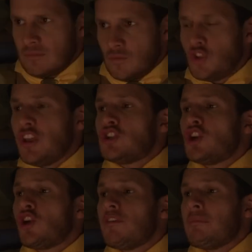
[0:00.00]
Do you think
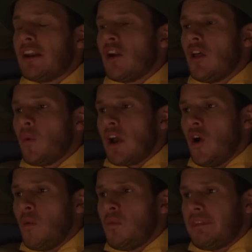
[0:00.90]
she could have made it all the way
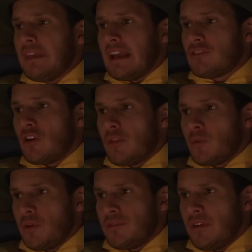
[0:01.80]
home with the eggs on the roof?